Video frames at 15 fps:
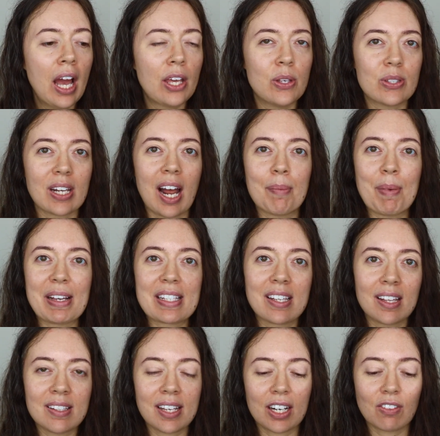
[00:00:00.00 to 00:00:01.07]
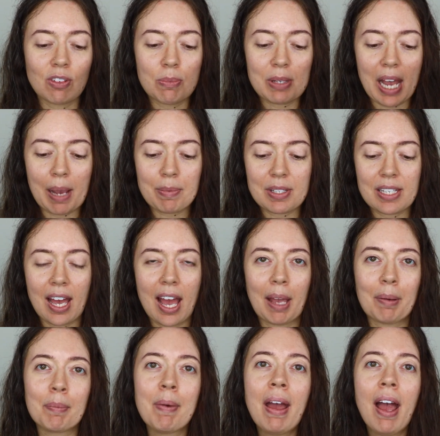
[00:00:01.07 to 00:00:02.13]
use it on my son's hair from time to
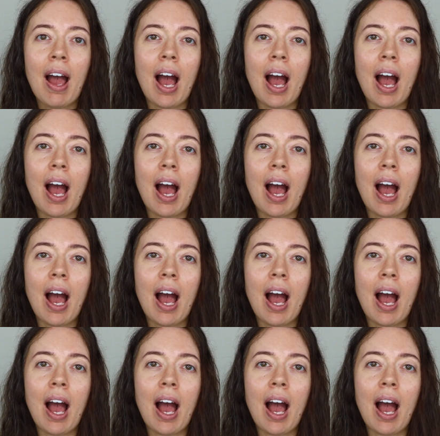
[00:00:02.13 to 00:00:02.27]
time.